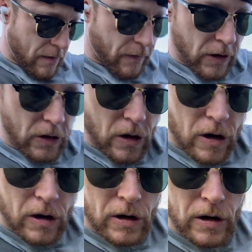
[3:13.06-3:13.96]
for your
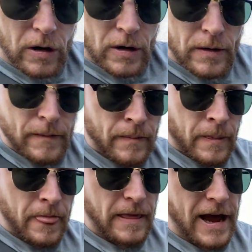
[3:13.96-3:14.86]
dog,
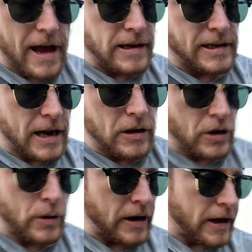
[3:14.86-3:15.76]
that is how you
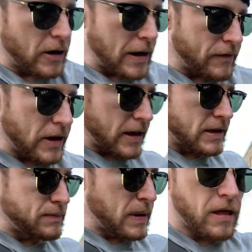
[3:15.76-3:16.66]
do it. Now you don't have to get
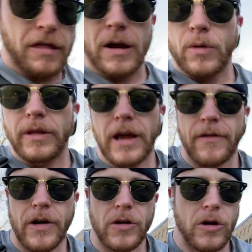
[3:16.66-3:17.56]
this big thick one. They have other